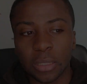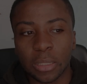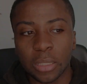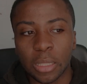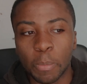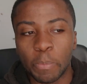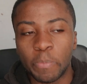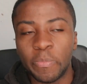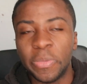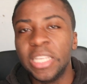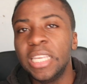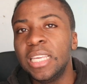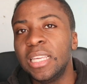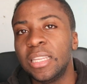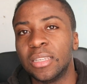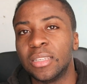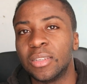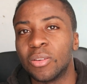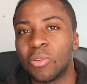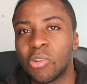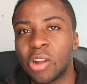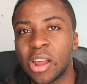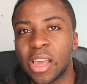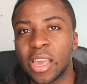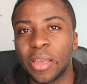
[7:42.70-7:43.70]
the
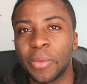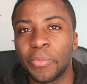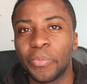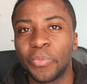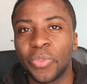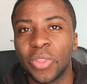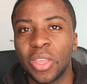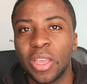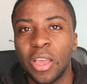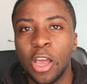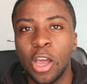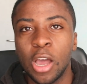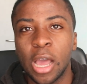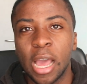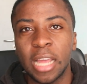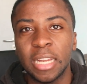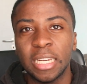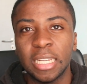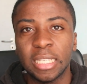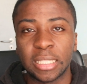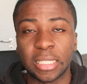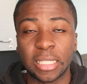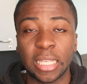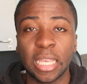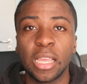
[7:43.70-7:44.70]
beat, right?
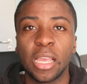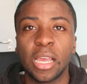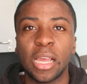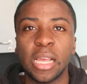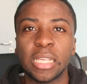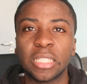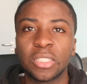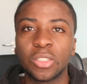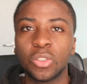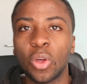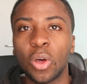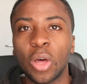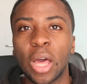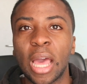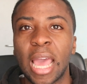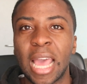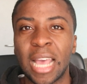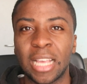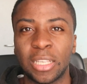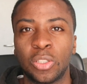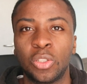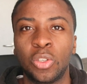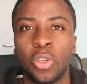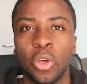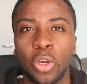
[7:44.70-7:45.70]
And the singer is not
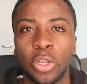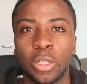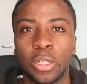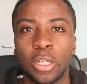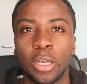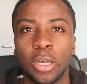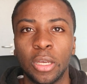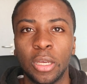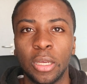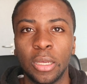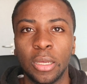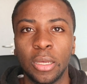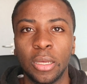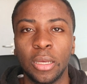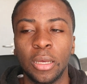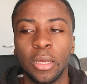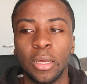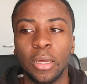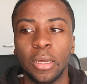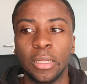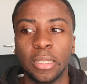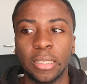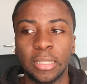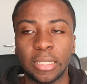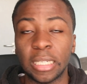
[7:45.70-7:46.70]
as good,
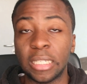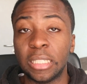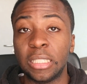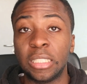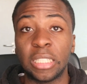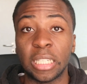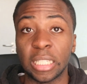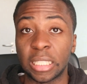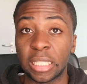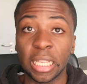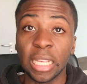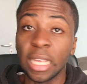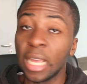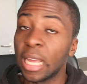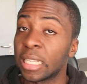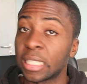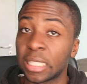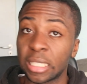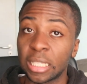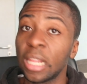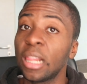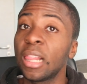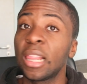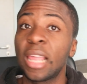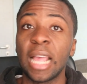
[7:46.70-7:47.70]
the singer
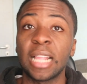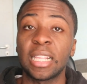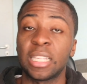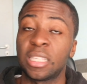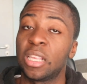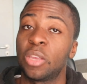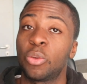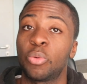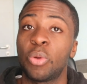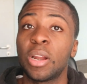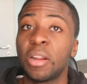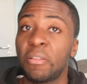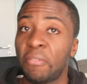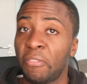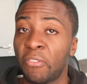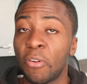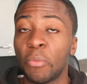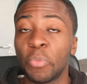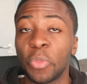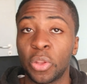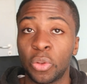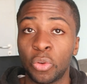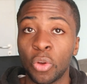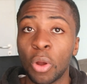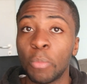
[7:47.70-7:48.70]
still gets the credit
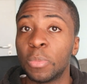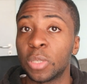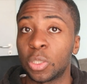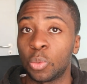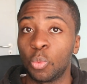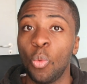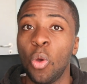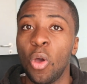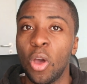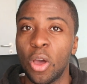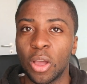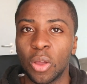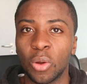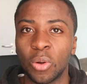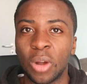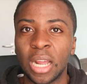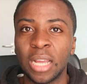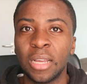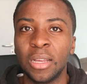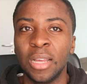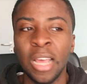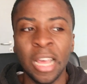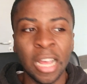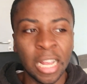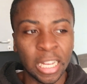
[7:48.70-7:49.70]
from the drummer's work,
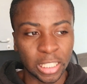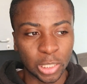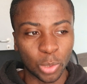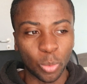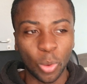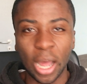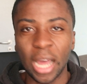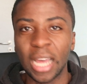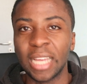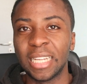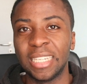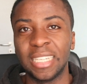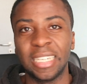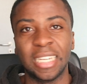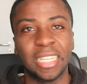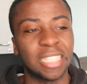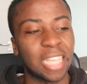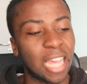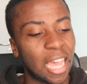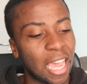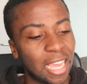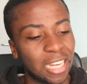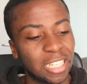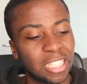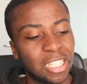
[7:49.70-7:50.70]
right? So what I did is
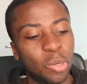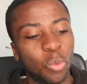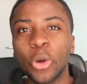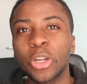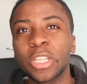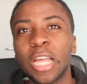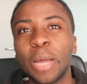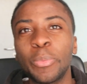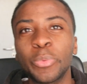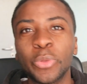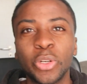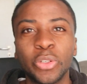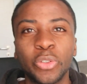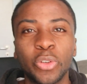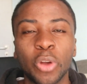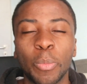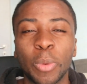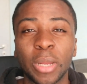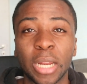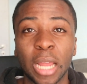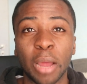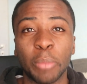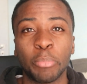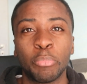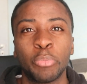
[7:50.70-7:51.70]
I actually walked up to the
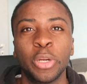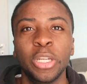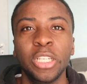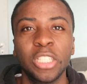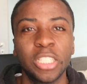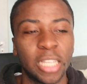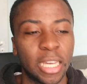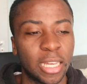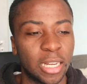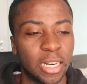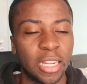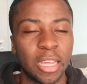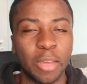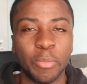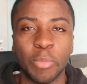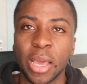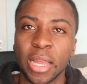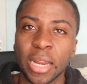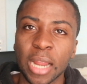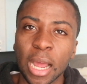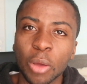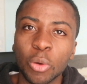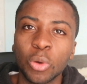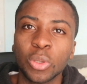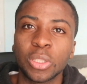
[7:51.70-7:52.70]
drummer and I appreciated him,
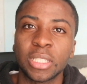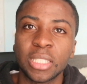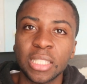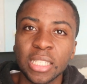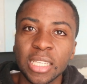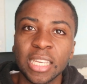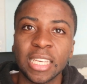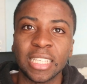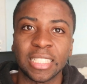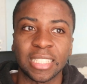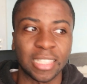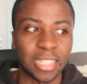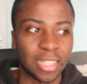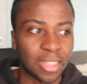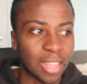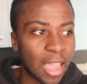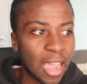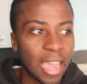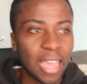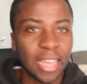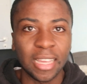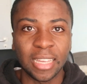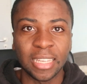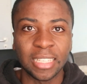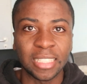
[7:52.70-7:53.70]
and I could see his
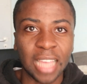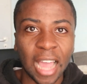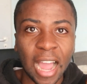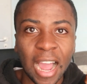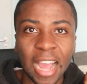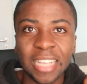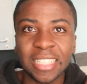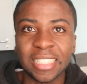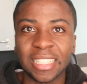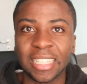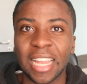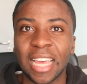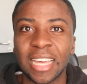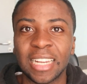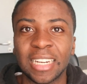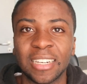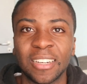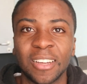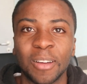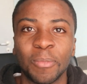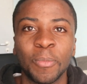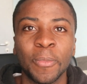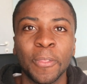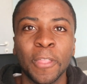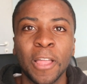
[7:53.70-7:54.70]
eyes lighted
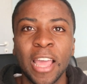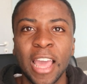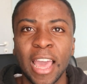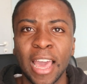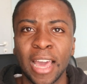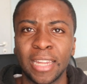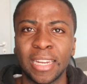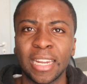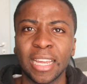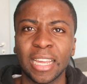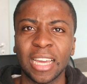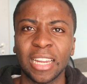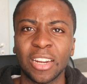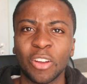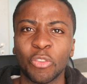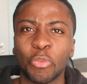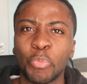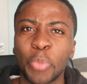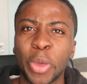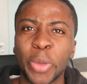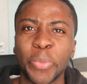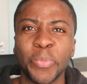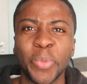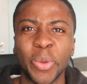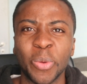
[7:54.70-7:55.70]
up, and that kind of
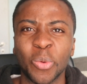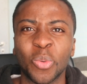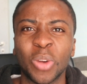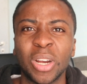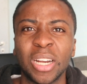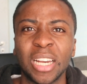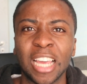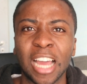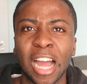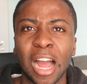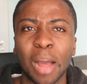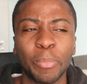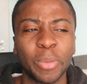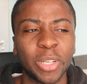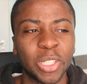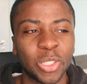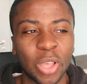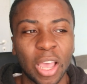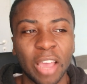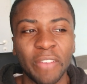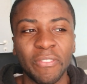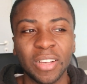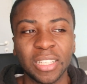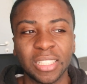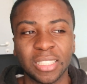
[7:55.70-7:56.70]
made me really happy.
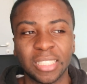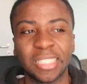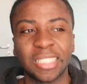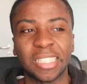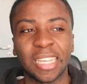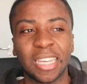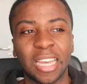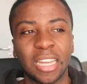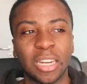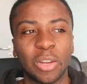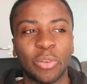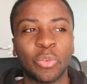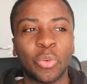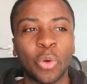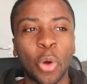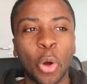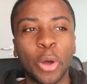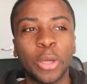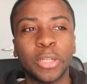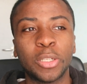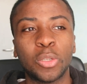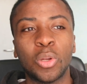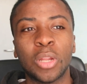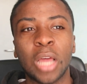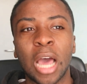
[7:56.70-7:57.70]
So ever since, I kind of
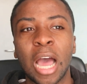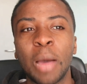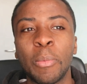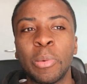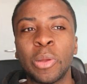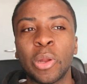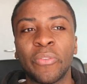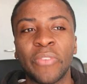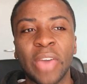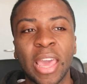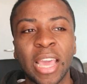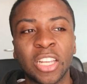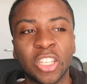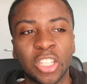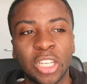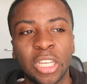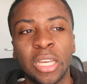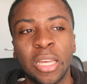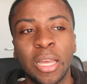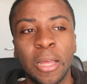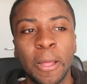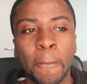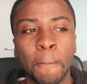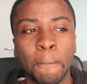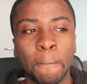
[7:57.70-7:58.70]
got into the habit of
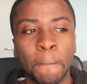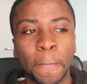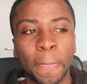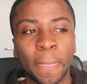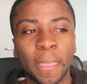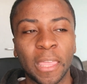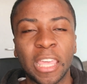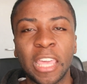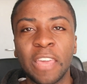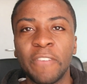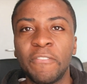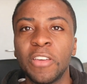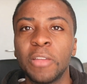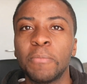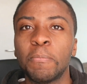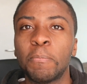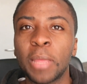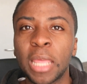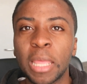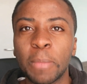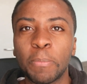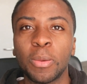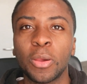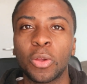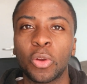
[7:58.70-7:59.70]
actually giving
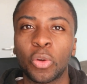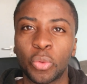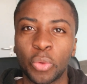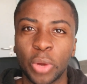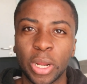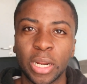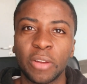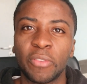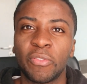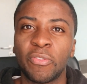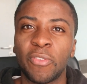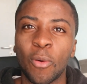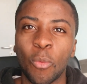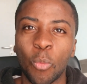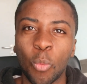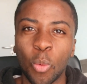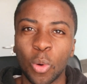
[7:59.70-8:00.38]
people credit for